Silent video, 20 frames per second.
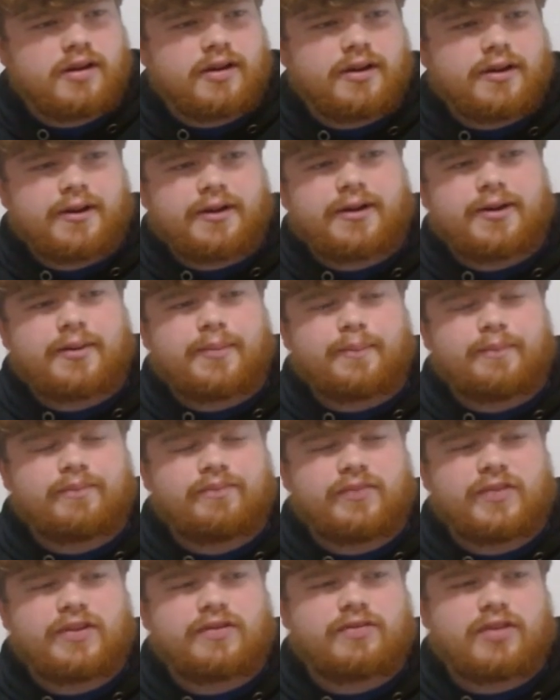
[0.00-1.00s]

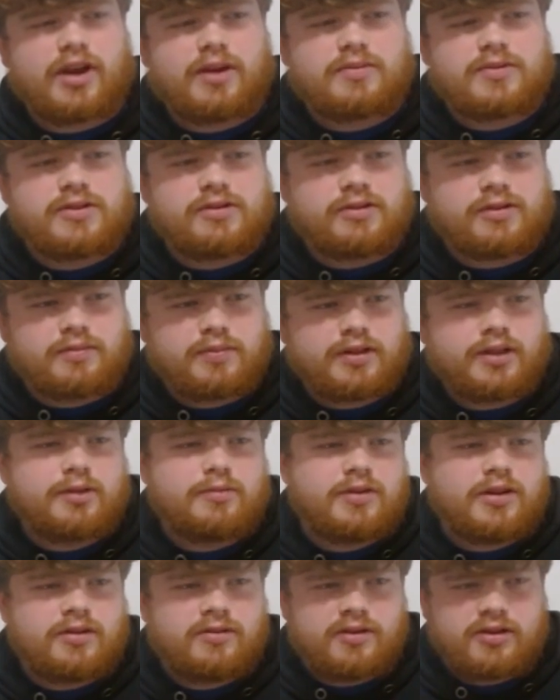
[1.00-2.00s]
vibe to it. But let
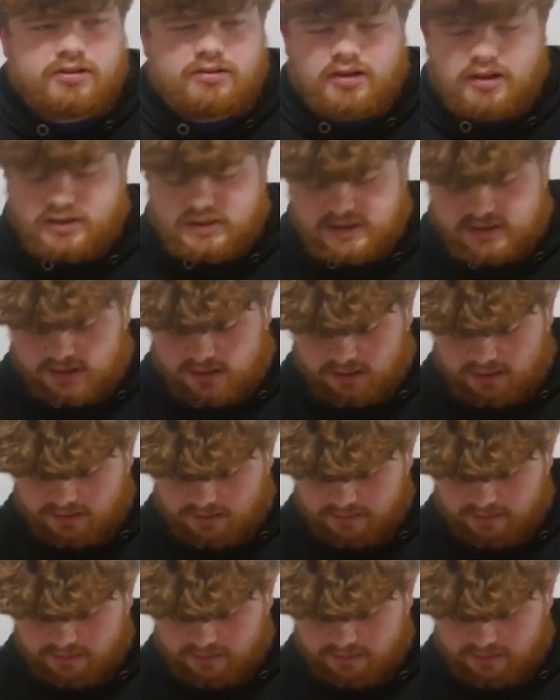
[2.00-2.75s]
me know what you guys think.